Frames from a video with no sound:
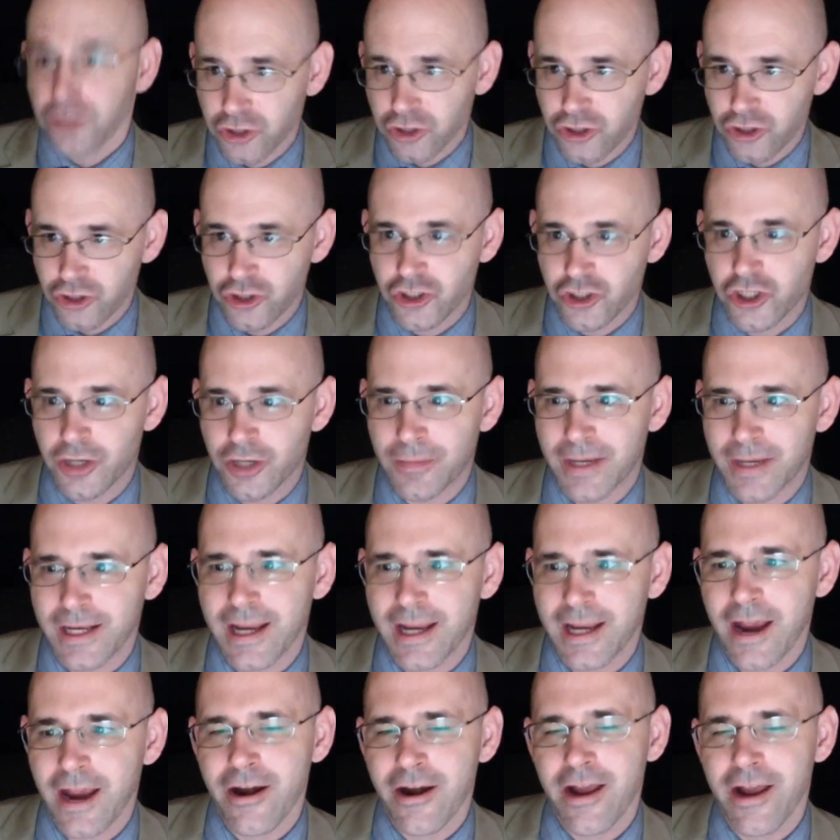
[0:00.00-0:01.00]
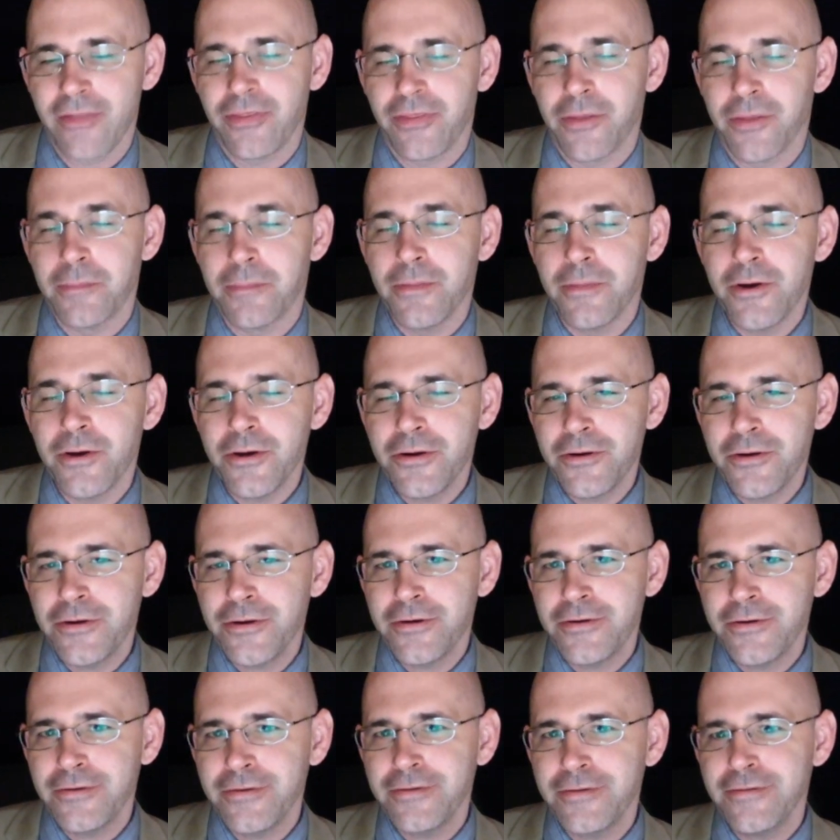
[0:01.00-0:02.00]
Jim and Jim Garret at the
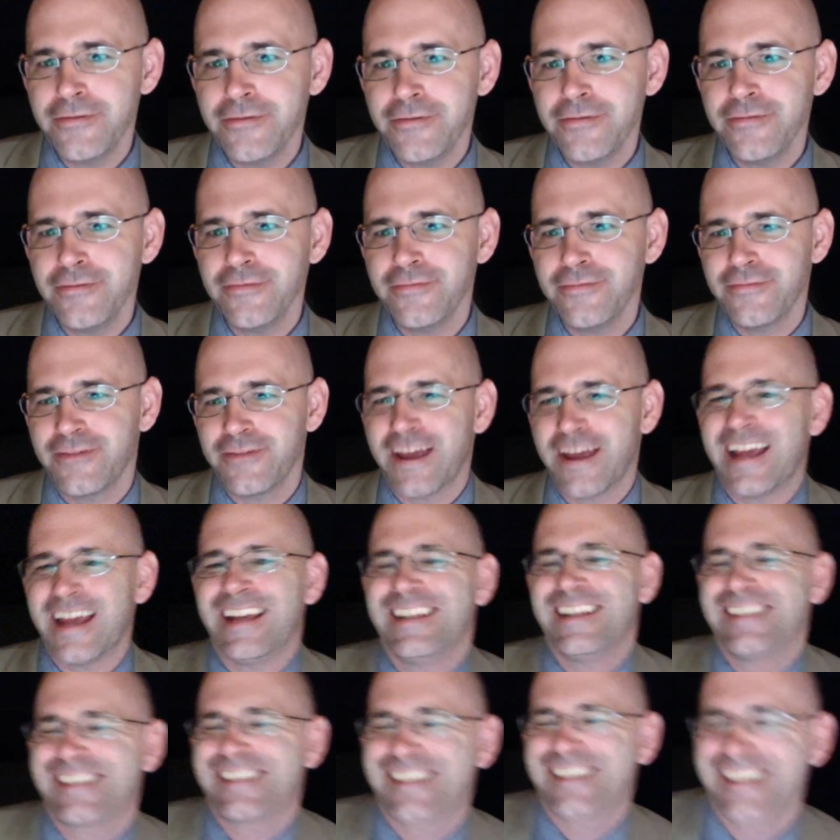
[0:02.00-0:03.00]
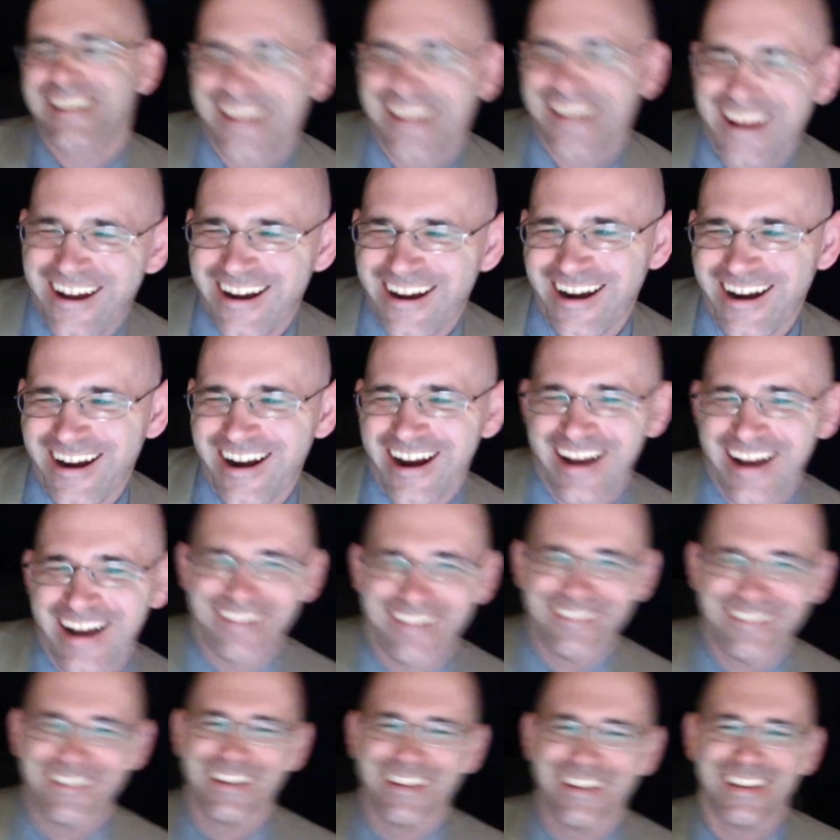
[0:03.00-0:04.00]
Garret movies. All right,
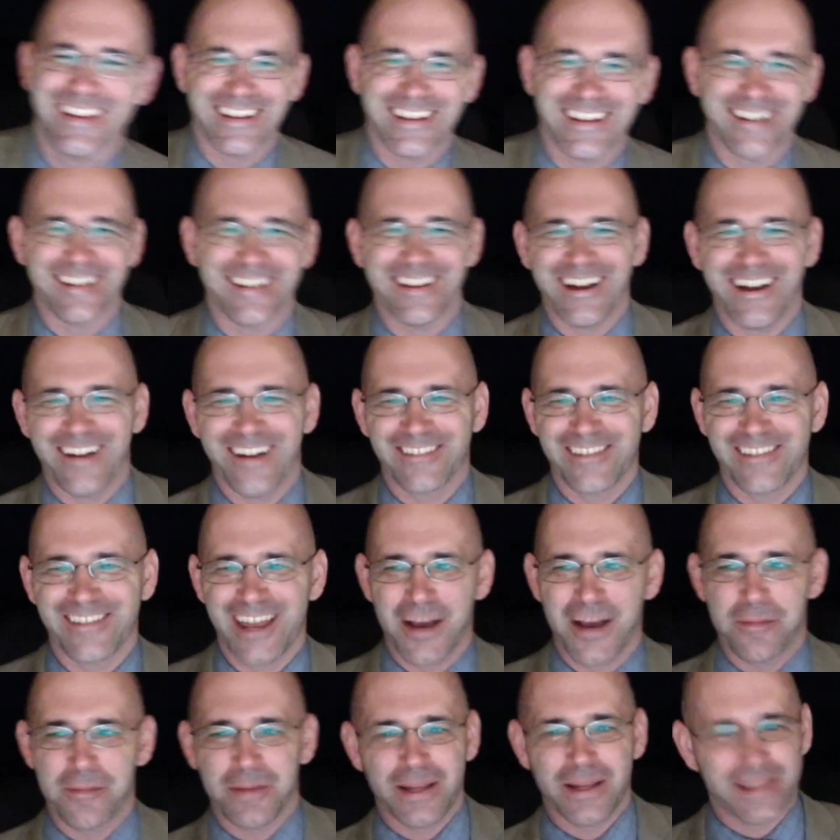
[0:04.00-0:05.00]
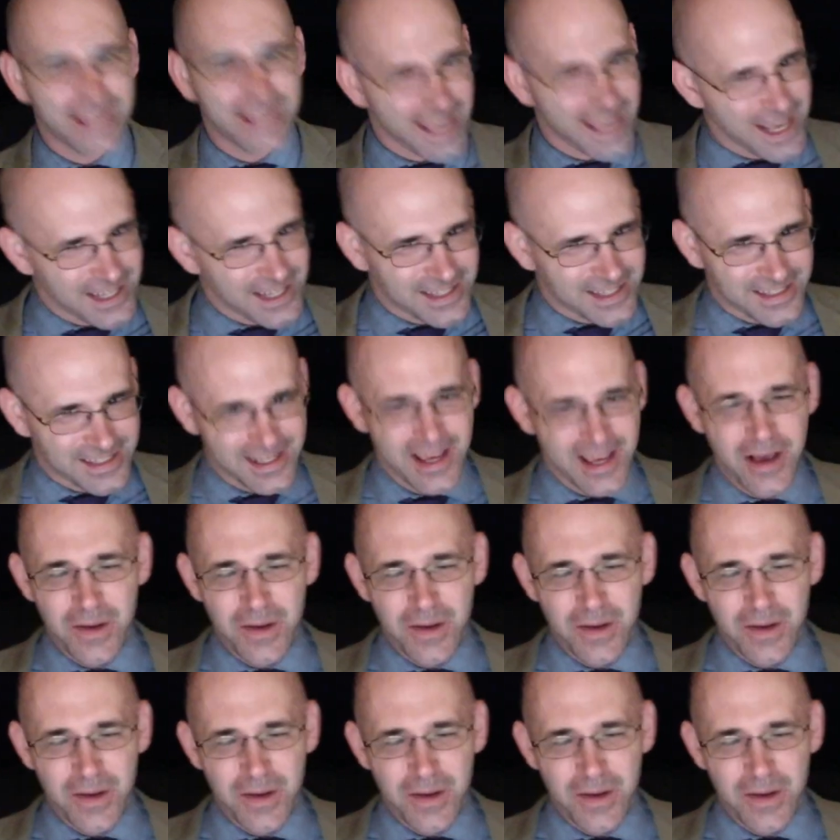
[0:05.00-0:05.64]
we're a little off there, but this.